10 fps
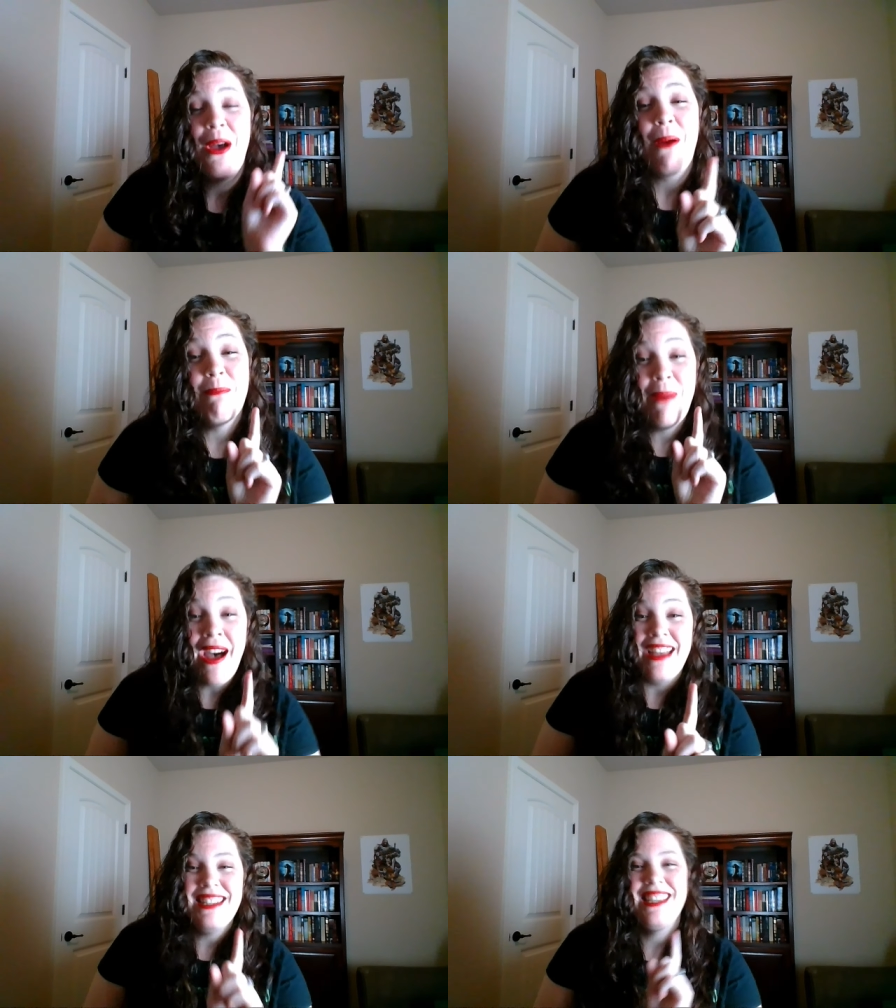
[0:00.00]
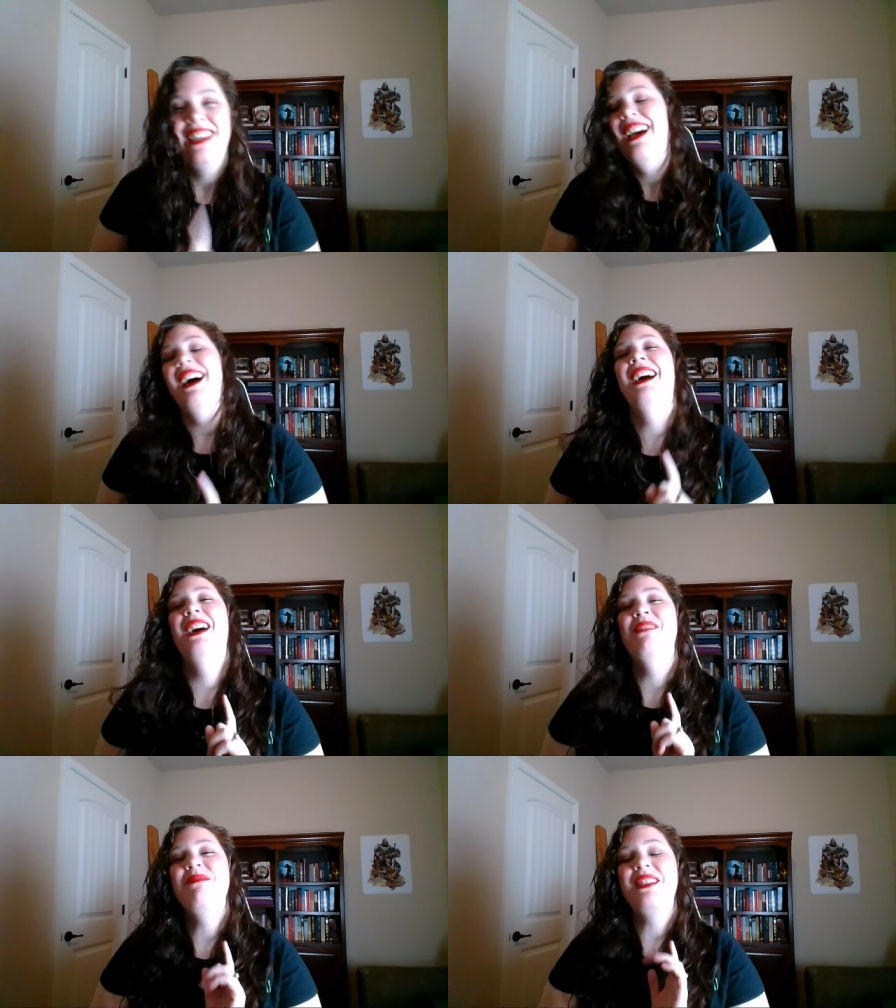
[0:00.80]
But,
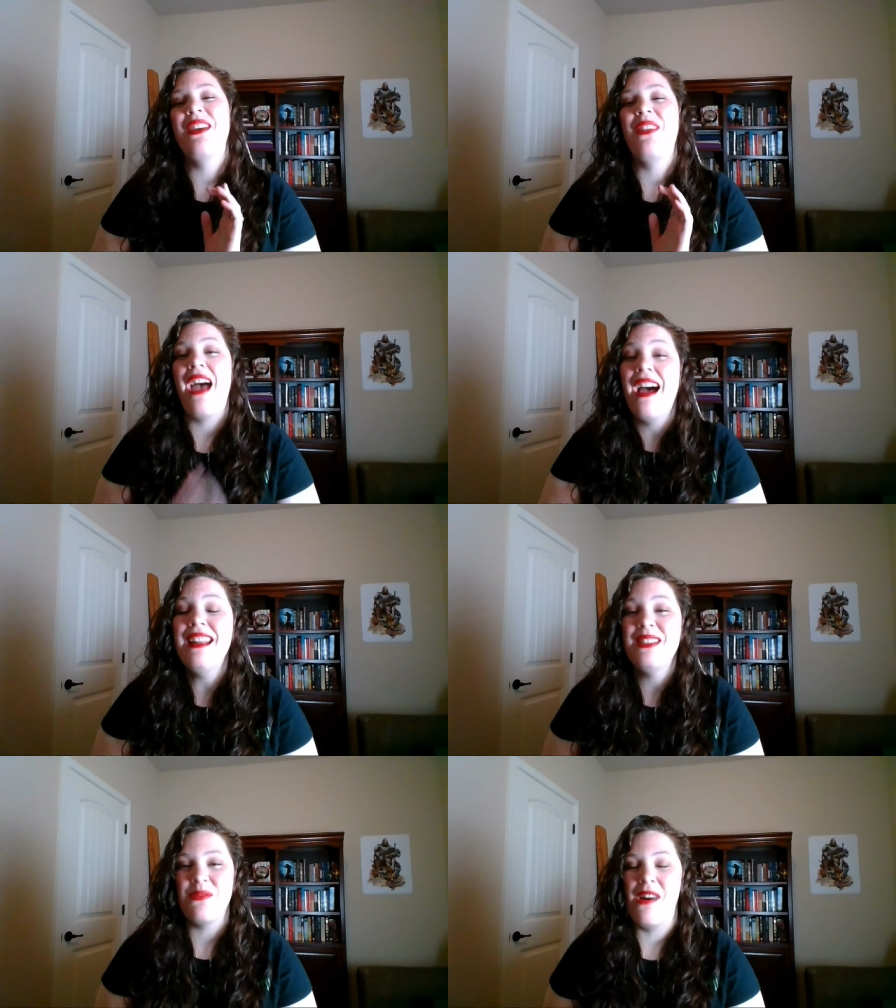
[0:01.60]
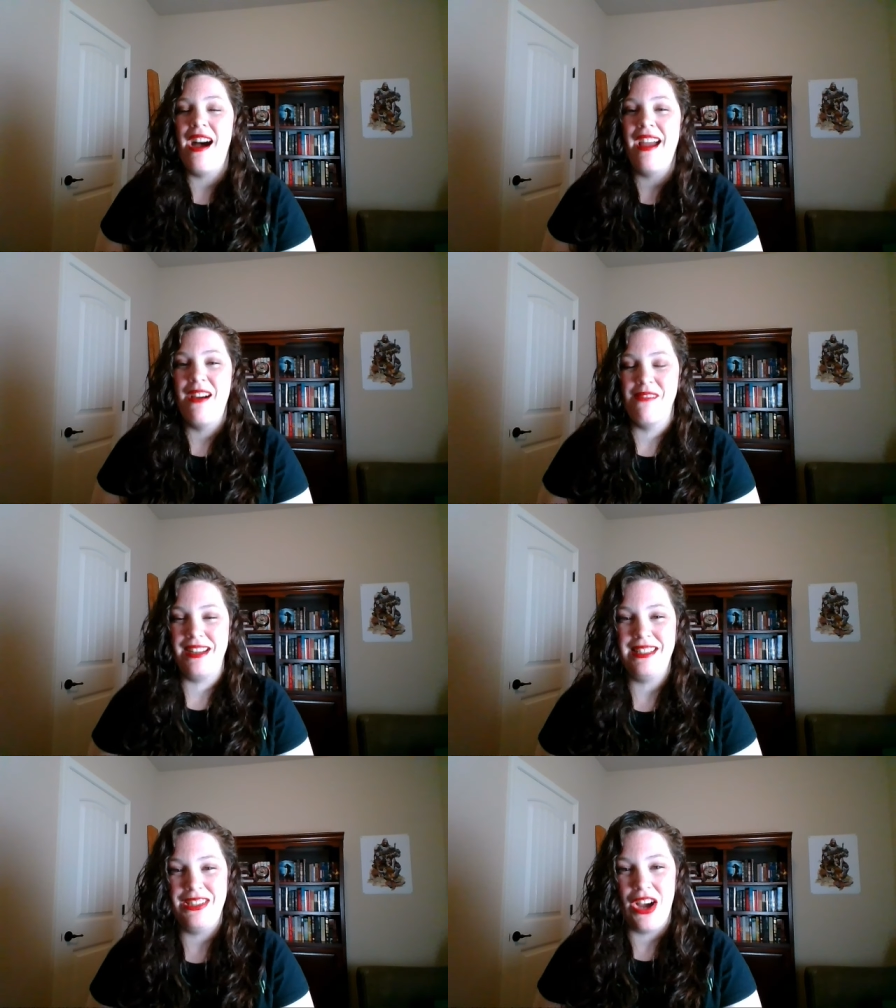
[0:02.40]
so that is why I wanted
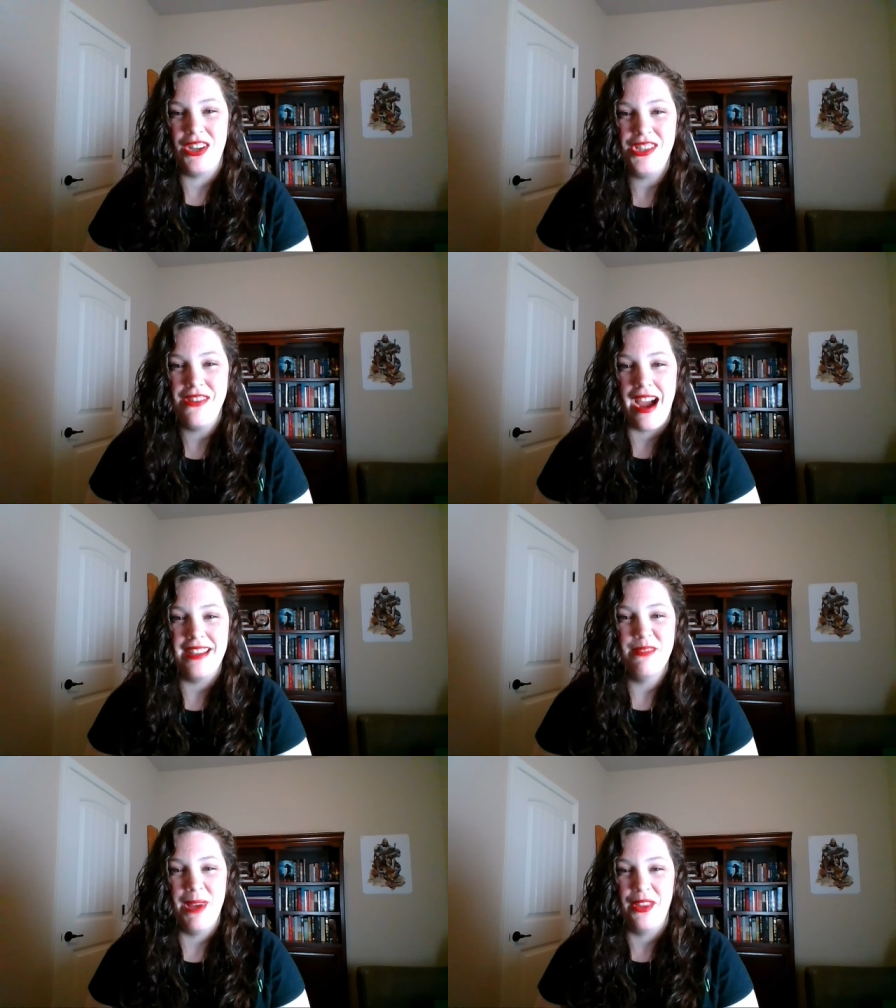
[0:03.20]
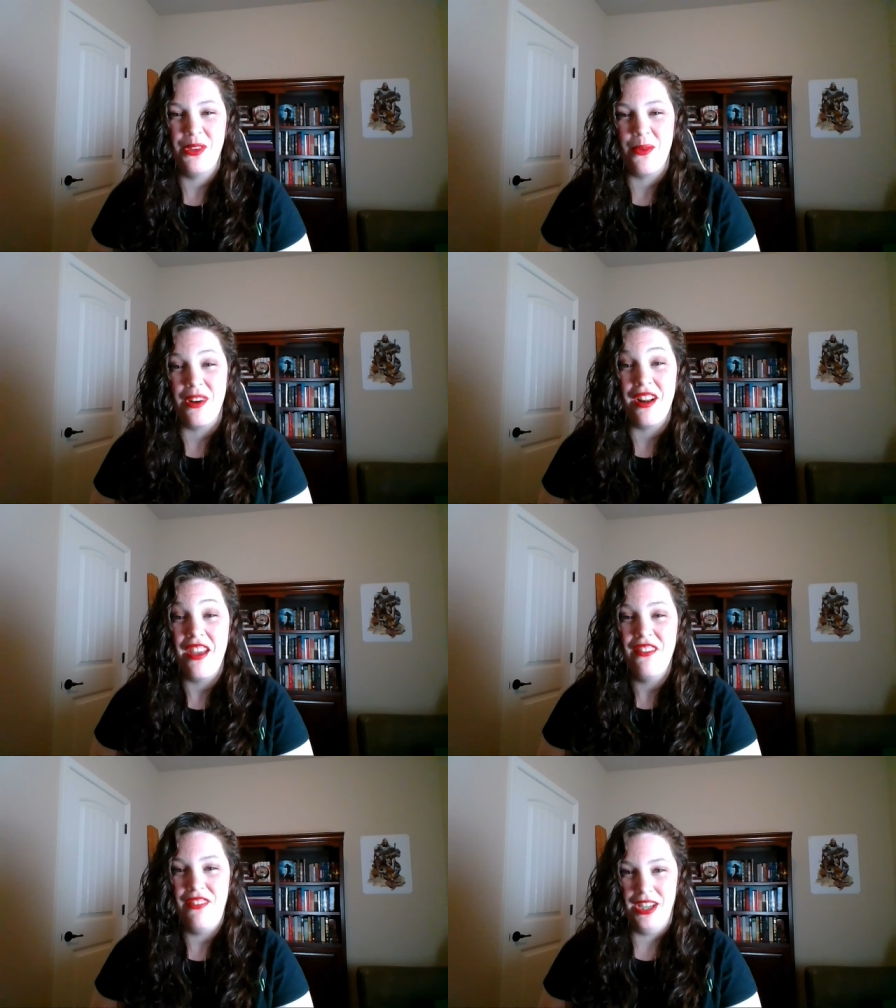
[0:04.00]
to talk to you guys about the word
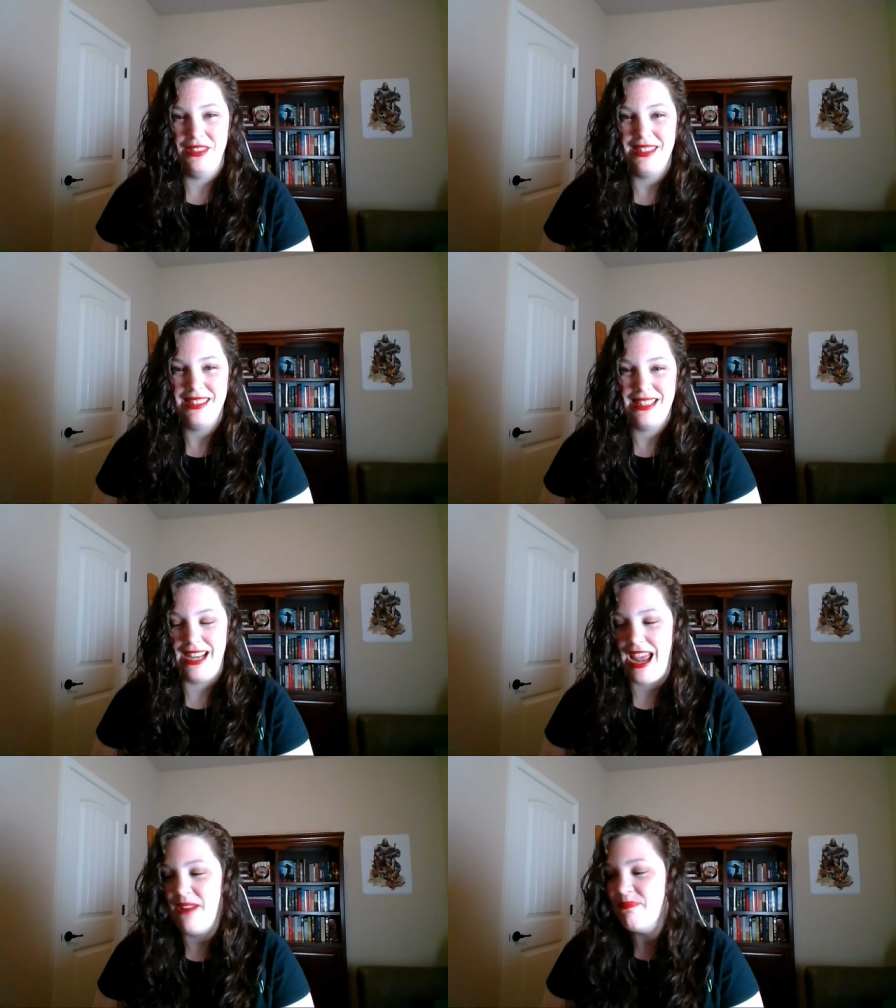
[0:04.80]
felt today.